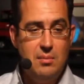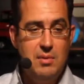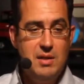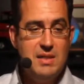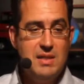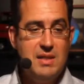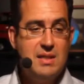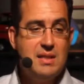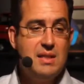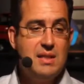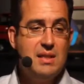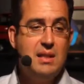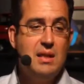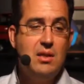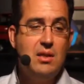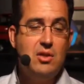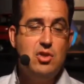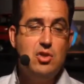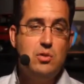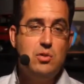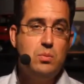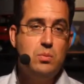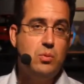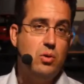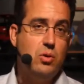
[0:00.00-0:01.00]
business
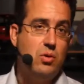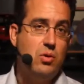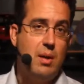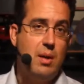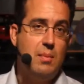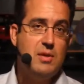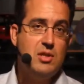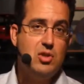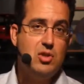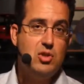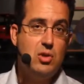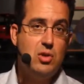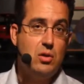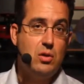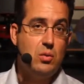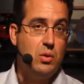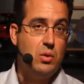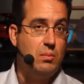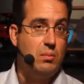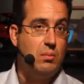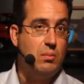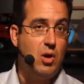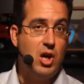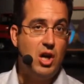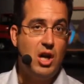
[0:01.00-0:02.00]
intelligence program is joint
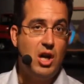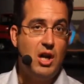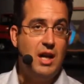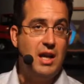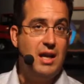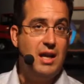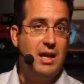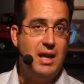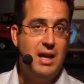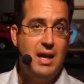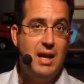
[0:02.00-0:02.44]
with marketing